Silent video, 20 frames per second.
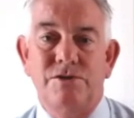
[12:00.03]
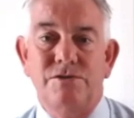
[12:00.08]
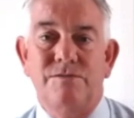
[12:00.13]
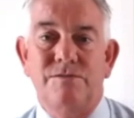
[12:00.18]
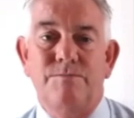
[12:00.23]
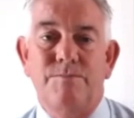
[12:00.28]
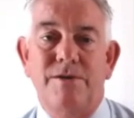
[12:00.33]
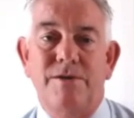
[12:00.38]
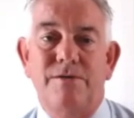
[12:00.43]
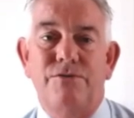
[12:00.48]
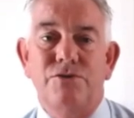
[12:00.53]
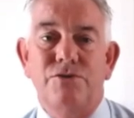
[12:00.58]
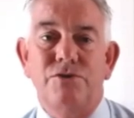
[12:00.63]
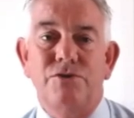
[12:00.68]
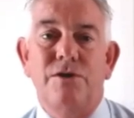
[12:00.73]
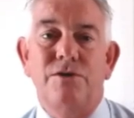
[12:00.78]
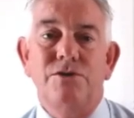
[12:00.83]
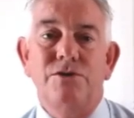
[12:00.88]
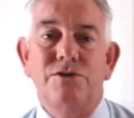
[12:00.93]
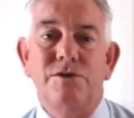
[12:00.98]
beneficial
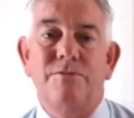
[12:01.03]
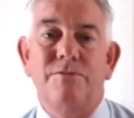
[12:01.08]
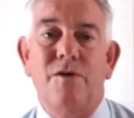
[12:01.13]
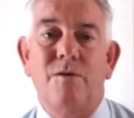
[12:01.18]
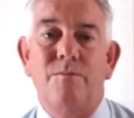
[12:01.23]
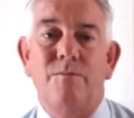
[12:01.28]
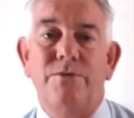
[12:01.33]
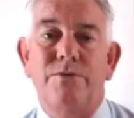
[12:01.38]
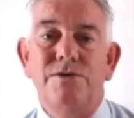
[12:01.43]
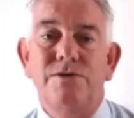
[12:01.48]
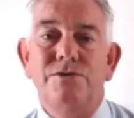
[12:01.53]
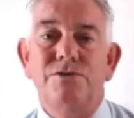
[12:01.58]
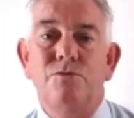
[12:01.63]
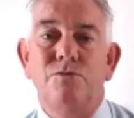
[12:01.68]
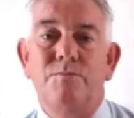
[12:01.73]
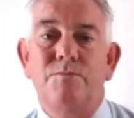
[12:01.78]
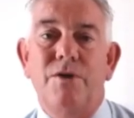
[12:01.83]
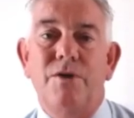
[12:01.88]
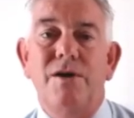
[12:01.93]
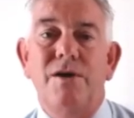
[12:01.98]
ownership of companies to
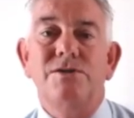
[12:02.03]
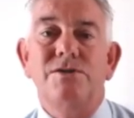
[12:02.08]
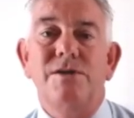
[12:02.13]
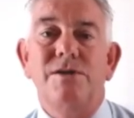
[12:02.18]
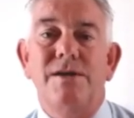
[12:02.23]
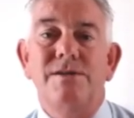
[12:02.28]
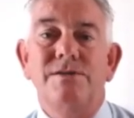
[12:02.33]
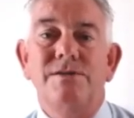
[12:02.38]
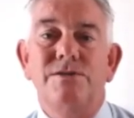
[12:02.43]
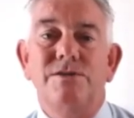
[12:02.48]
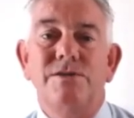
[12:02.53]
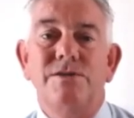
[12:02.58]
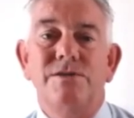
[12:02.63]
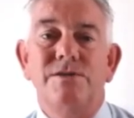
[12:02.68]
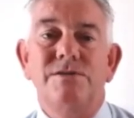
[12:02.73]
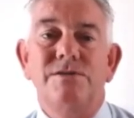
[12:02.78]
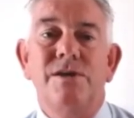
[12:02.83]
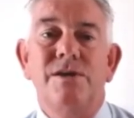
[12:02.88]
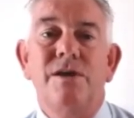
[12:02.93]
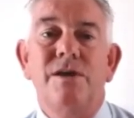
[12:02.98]
obliged
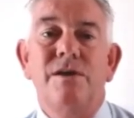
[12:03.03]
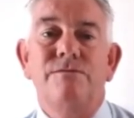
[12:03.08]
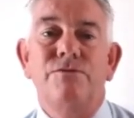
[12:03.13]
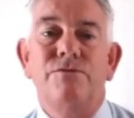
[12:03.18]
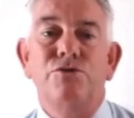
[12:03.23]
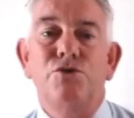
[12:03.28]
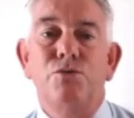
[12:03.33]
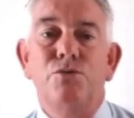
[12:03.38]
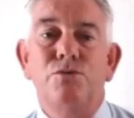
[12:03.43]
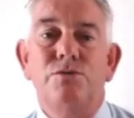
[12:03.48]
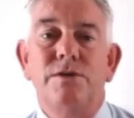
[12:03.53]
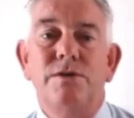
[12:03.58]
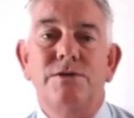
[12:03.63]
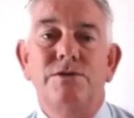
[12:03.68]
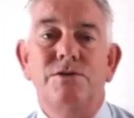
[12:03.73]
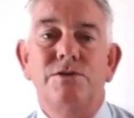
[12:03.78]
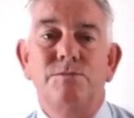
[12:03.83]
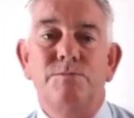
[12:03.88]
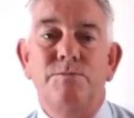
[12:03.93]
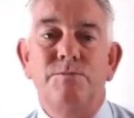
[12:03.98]
entities for due
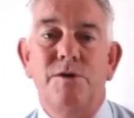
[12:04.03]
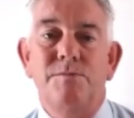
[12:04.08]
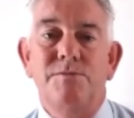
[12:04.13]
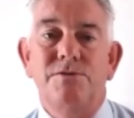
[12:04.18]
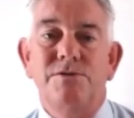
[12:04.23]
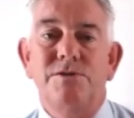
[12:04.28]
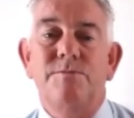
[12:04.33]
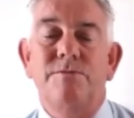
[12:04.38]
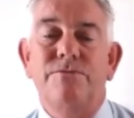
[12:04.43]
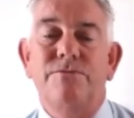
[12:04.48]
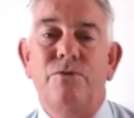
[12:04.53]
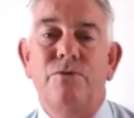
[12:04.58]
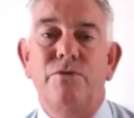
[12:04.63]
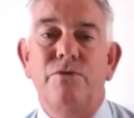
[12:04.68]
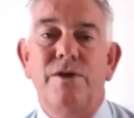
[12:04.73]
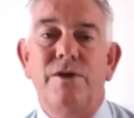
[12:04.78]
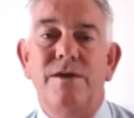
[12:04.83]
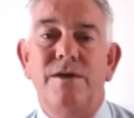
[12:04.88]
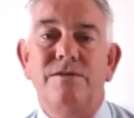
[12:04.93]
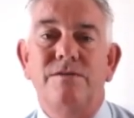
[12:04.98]
diligence purposes before the
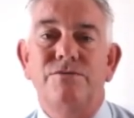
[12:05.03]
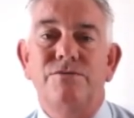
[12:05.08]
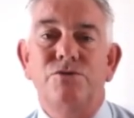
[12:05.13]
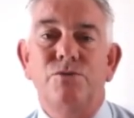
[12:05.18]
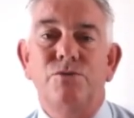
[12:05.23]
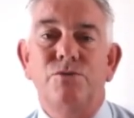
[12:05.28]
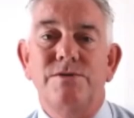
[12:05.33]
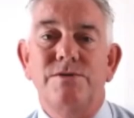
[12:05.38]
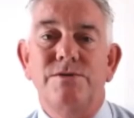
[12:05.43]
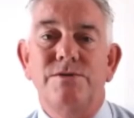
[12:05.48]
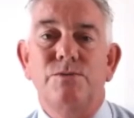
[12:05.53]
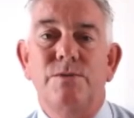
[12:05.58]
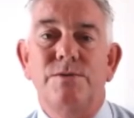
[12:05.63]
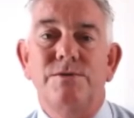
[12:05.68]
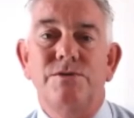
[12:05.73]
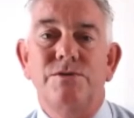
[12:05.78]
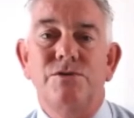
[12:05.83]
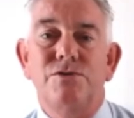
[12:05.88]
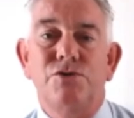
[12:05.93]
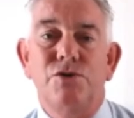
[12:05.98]
end of
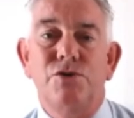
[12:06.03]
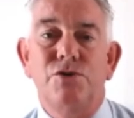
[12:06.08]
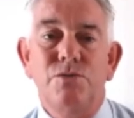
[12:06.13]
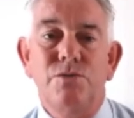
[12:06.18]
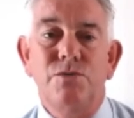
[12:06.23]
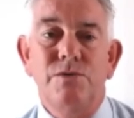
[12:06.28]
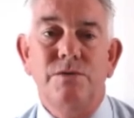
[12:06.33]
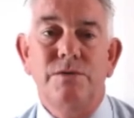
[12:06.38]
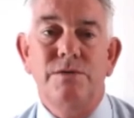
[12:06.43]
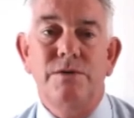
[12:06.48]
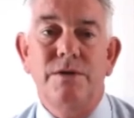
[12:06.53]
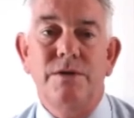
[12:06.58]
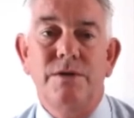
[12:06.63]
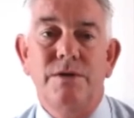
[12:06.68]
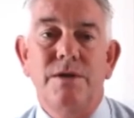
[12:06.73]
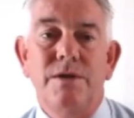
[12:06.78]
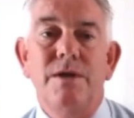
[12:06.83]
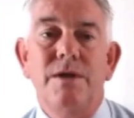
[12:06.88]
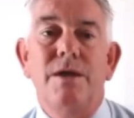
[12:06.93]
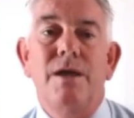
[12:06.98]
2022.
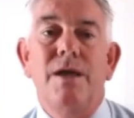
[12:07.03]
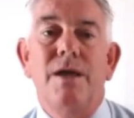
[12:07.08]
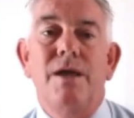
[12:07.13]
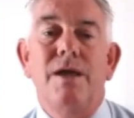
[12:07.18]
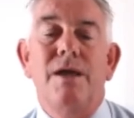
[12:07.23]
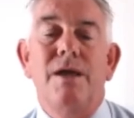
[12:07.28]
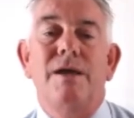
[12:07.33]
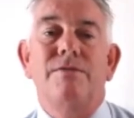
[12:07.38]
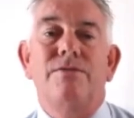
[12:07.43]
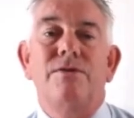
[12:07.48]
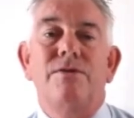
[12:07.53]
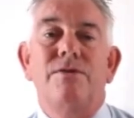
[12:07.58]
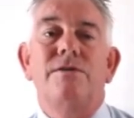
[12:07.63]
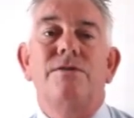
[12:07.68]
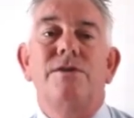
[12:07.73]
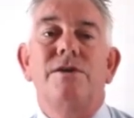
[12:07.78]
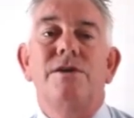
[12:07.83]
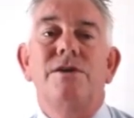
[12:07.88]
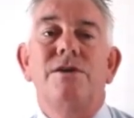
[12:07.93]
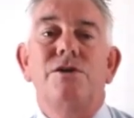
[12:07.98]
And thirdly,
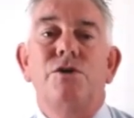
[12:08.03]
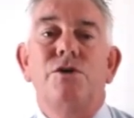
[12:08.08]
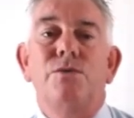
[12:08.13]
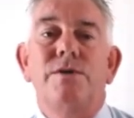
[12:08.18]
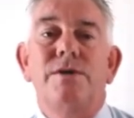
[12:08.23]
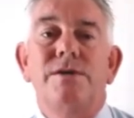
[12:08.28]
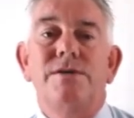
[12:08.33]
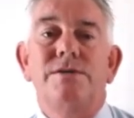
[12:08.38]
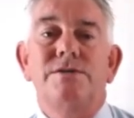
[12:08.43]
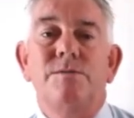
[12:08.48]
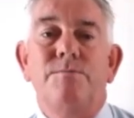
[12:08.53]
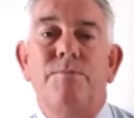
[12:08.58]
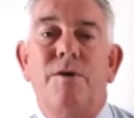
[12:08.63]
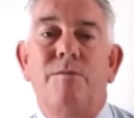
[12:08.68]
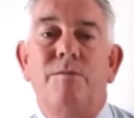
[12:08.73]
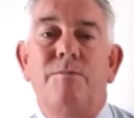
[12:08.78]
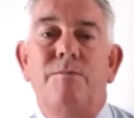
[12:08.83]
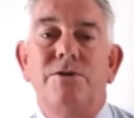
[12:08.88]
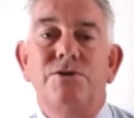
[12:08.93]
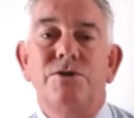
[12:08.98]
the EU is to
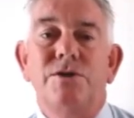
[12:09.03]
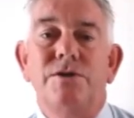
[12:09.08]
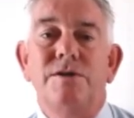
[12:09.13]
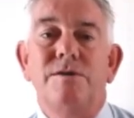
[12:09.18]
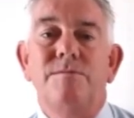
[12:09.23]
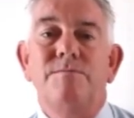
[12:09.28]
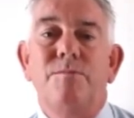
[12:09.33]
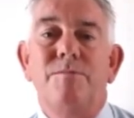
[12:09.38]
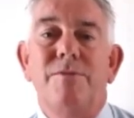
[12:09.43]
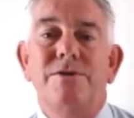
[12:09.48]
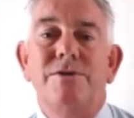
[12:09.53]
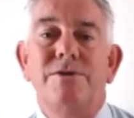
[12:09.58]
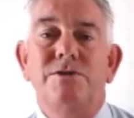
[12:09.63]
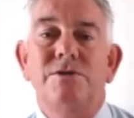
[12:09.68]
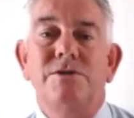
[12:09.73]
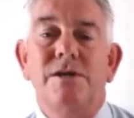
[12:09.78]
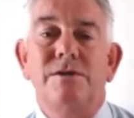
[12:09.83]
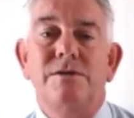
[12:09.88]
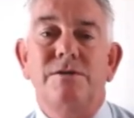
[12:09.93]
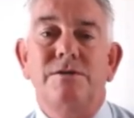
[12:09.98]
publish an
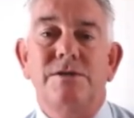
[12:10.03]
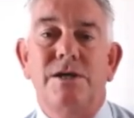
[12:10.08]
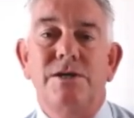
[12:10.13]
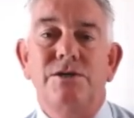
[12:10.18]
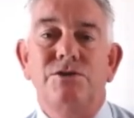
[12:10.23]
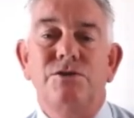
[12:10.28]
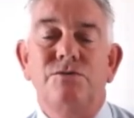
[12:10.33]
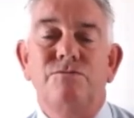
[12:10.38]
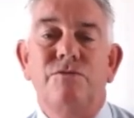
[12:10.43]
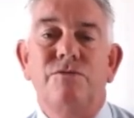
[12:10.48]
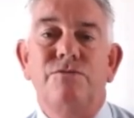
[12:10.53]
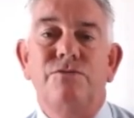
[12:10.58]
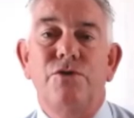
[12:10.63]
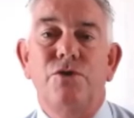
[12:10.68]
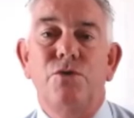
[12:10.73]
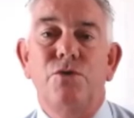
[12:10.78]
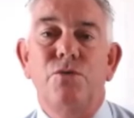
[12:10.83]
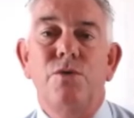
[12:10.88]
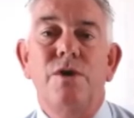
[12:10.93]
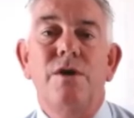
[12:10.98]
implementation
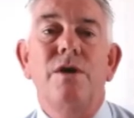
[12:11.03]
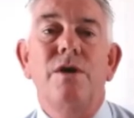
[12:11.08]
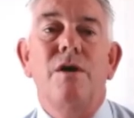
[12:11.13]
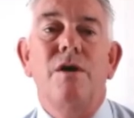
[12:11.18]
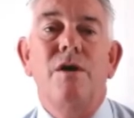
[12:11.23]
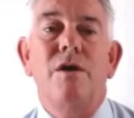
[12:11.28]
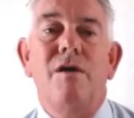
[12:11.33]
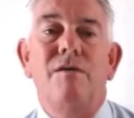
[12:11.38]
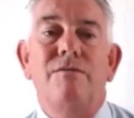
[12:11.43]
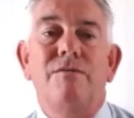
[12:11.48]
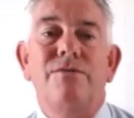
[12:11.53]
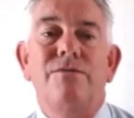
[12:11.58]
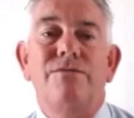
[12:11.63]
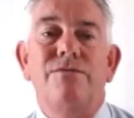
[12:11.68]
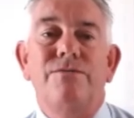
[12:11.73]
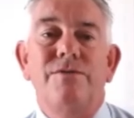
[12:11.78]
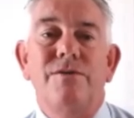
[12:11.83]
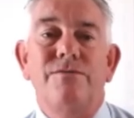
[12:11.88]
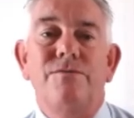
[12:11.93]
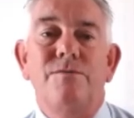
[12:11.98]
review of the
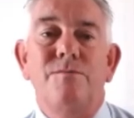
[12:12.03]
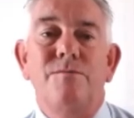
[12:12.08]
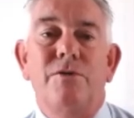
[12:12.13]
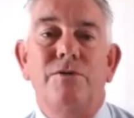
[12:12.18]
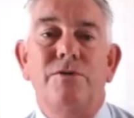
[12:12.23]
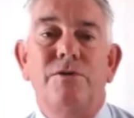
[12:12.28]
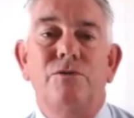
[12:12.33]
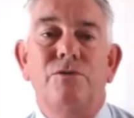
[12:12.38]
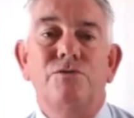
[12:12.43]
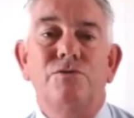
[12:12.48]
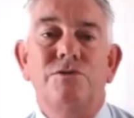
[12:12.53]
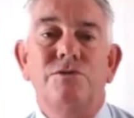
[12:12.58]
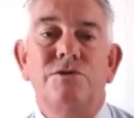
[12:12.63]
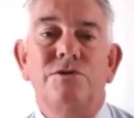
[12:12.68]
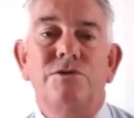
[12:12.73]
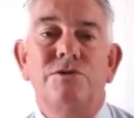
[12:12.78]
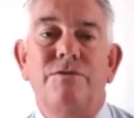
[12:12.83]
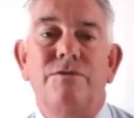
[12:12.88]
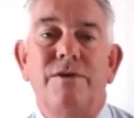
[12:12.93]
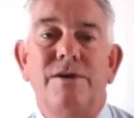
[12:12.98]
fifth money laundering
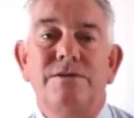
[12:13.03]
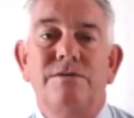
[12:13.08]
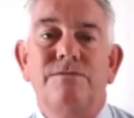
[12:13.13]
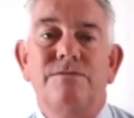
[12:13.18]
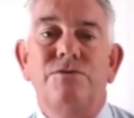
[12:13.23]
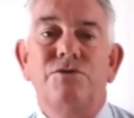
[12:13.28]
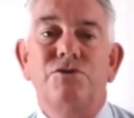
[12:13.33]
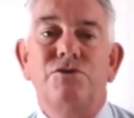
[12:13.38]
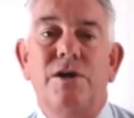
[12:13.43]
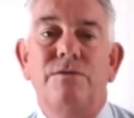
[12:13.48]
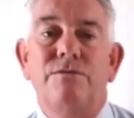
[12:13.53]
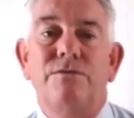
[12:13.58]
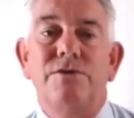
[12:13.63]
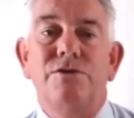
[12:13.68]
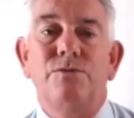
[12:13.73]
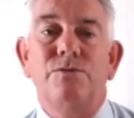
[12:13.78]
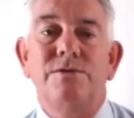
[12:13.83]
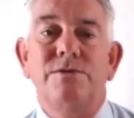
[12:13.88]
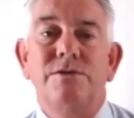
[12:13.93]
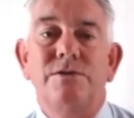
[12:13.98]
directive in January
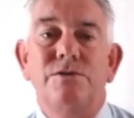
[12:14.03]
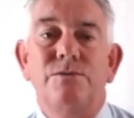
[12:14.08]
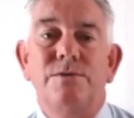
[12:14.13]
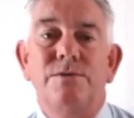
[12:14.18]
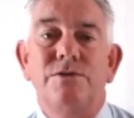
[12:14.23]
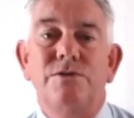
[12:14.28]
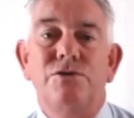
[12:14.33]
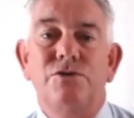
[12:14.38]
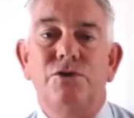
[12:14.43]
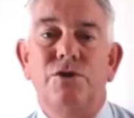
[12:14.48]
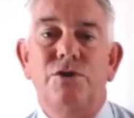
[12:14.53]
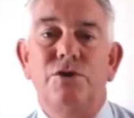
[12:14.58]
2022.